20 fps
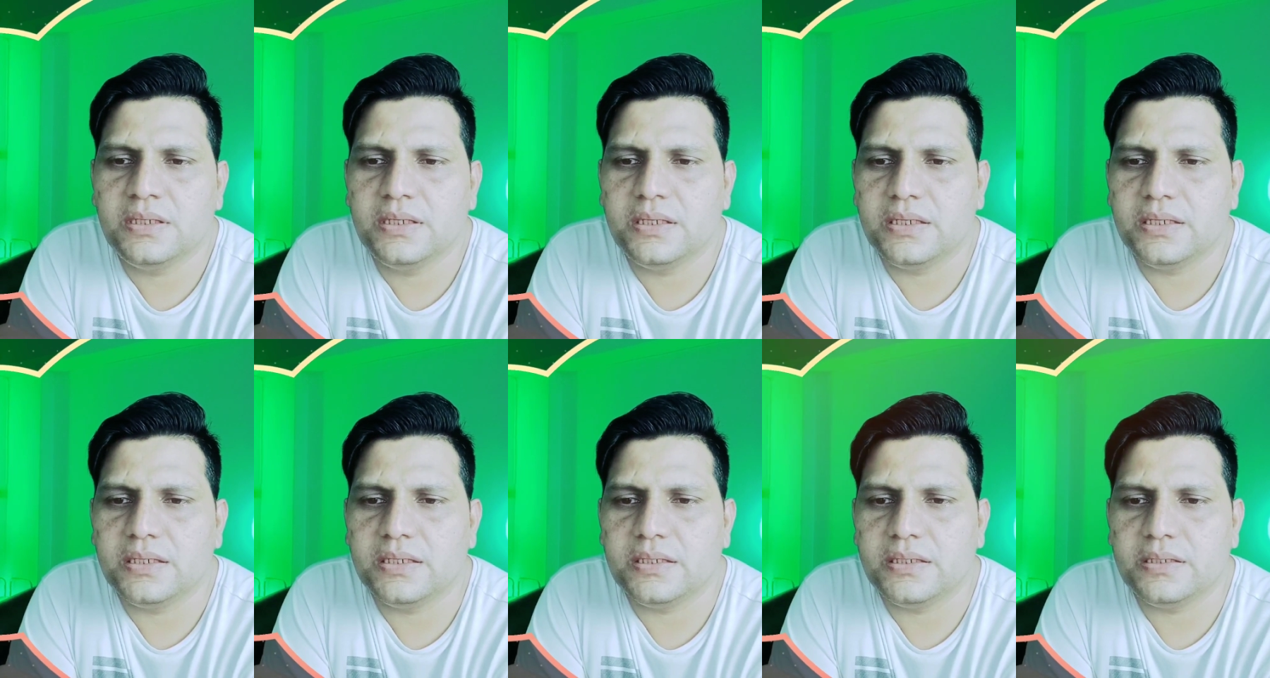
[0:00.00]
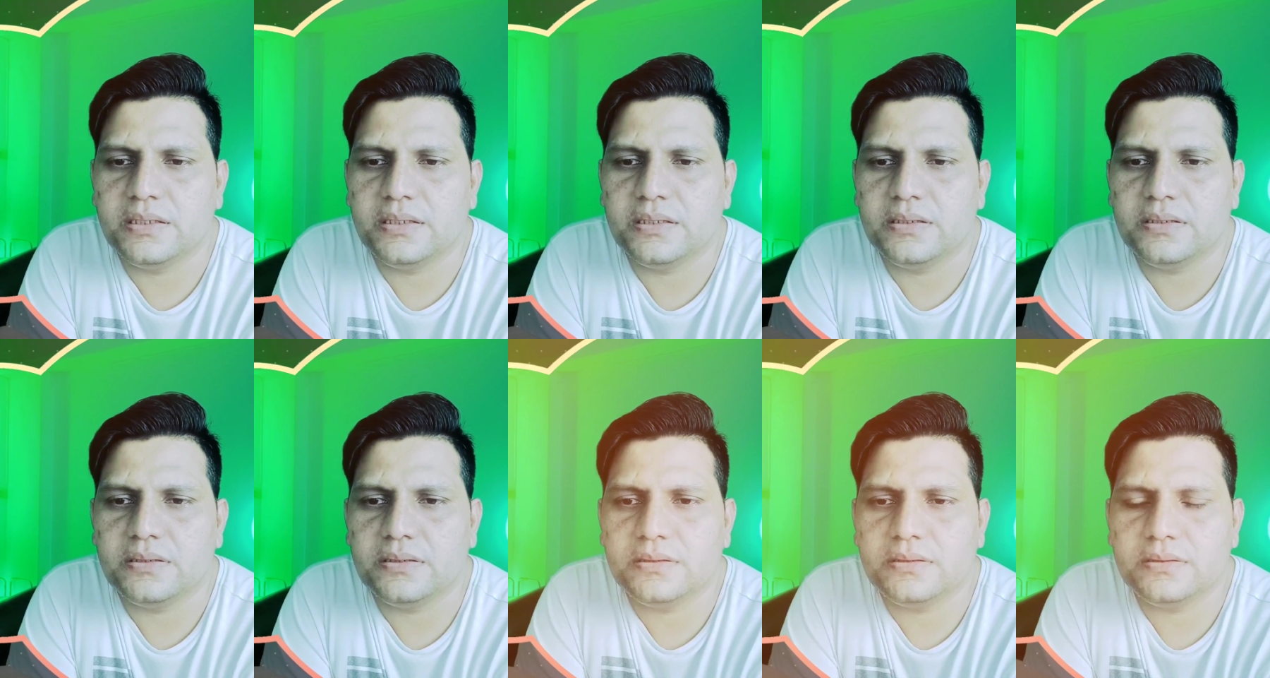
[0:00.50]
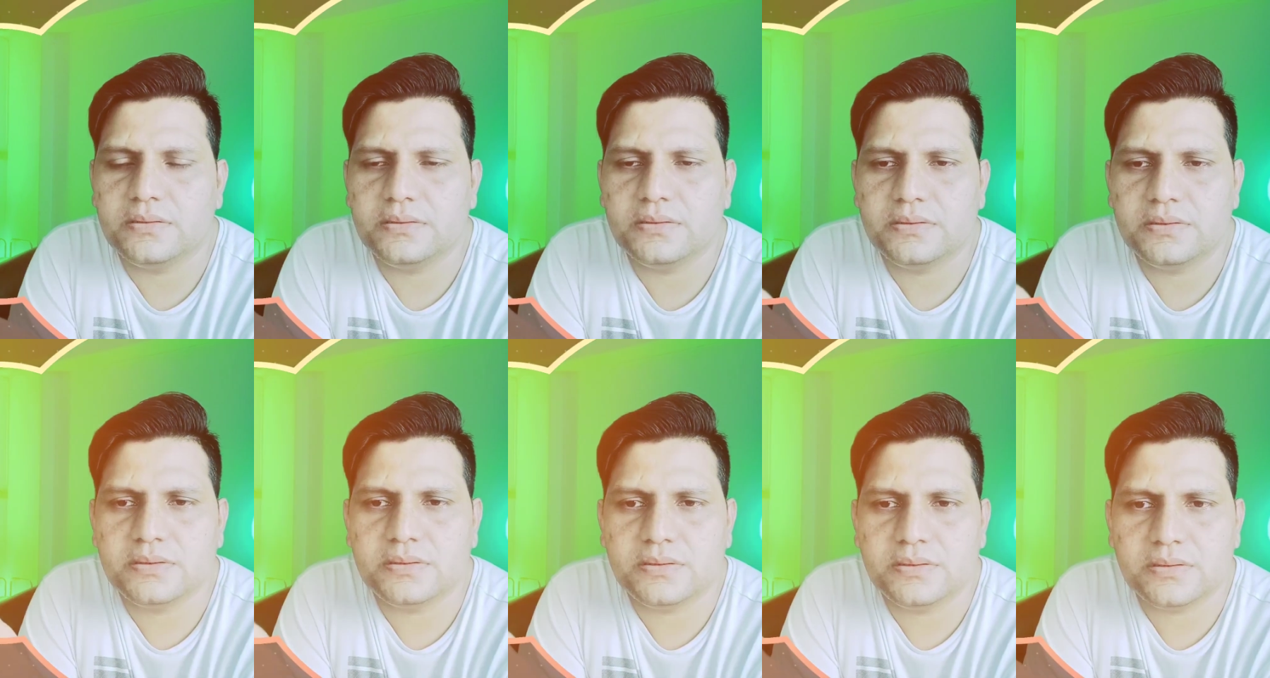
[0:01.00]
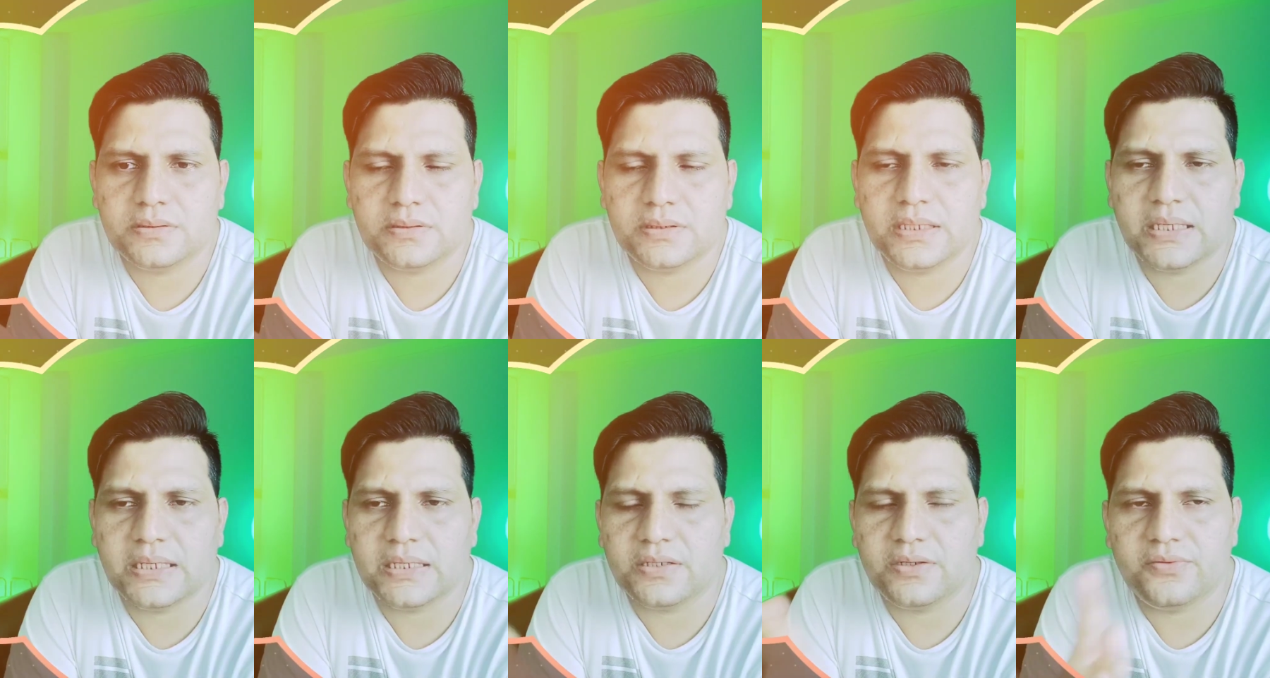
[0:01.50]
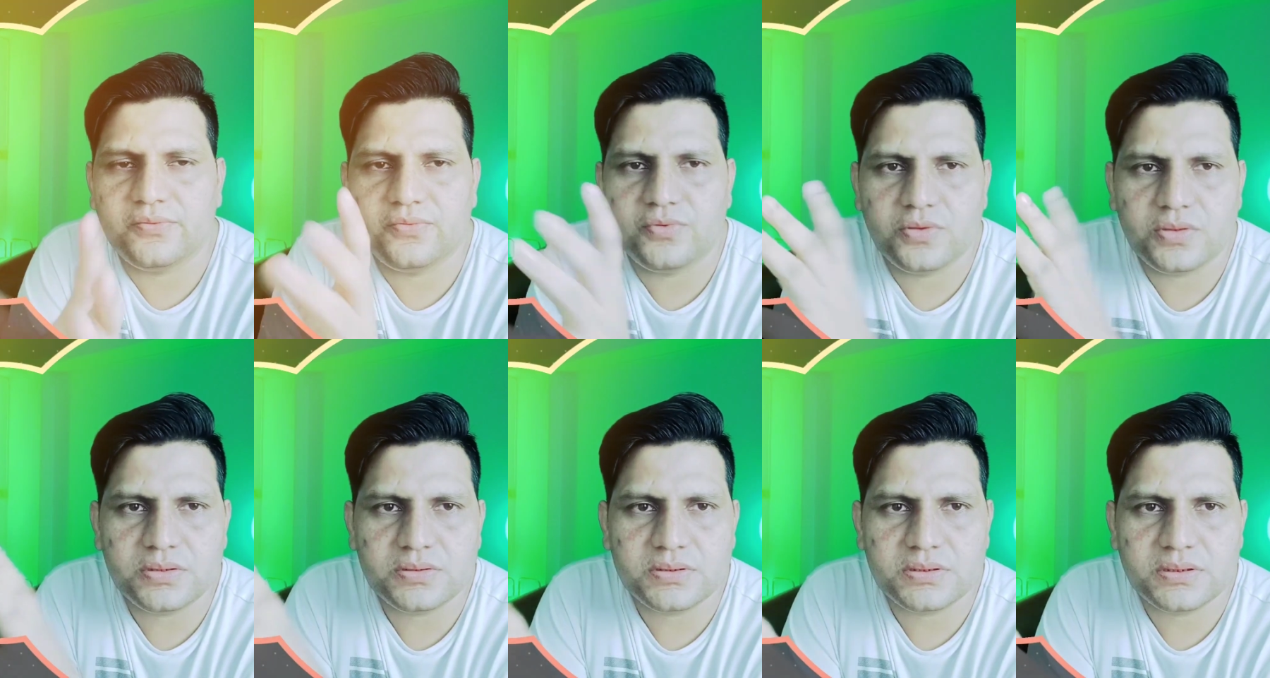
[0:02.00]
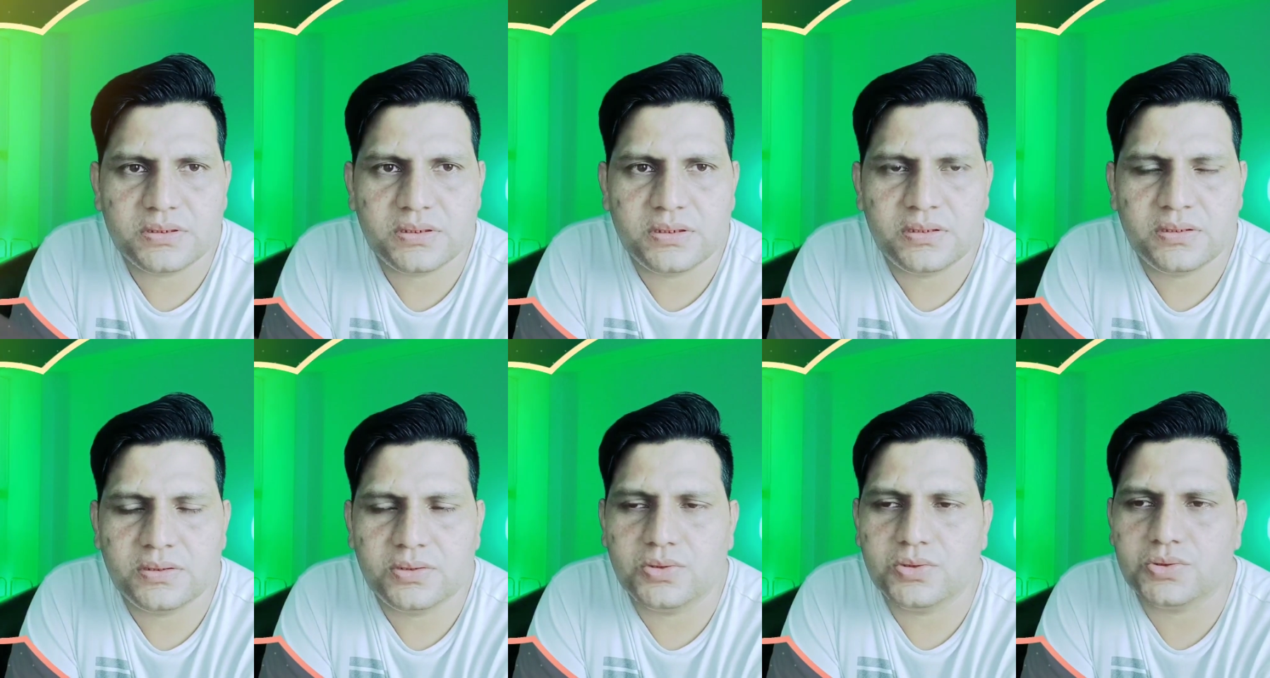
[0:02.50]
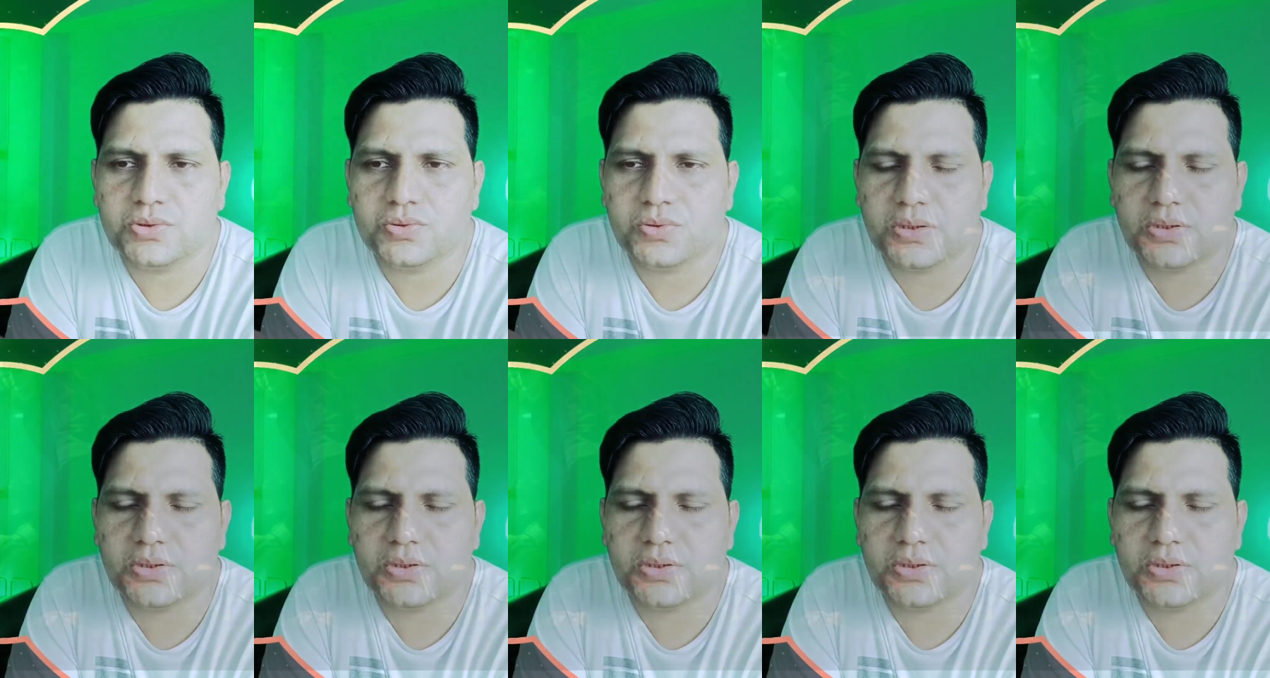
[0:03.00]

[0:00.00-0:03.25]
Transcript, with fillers: uh, gang of wolves, those who are